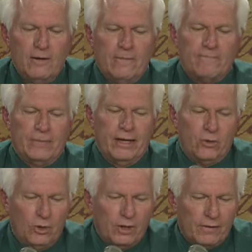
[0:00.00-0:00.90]
Now,
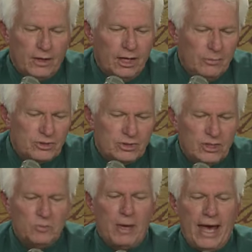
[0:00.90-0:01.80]
according to the Columbus
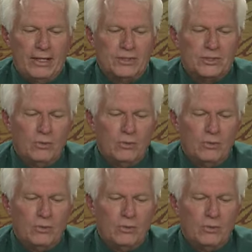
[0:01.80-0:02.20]
Dispatch,